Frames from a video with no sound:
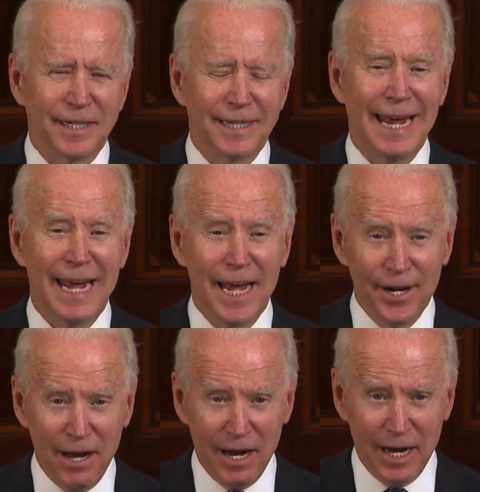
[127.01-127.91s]

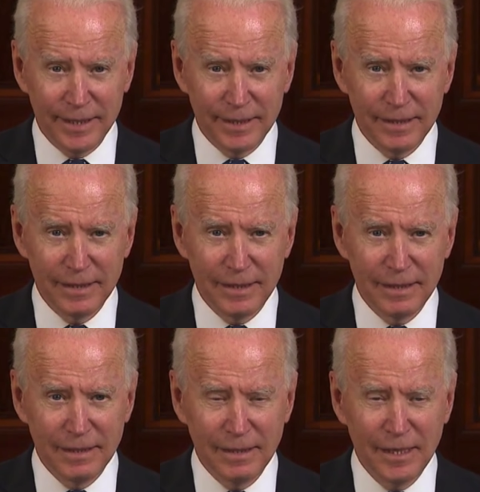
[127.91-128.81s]
head-on
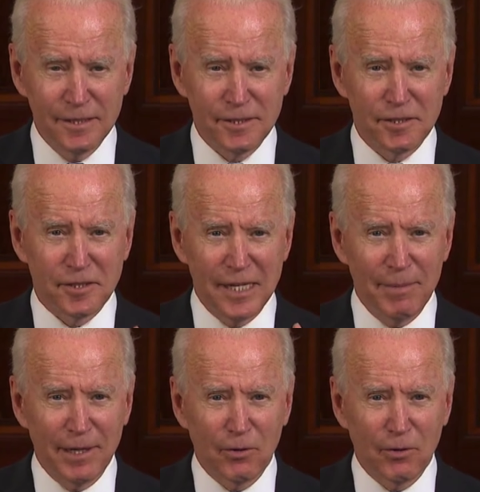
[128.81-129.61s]
systemic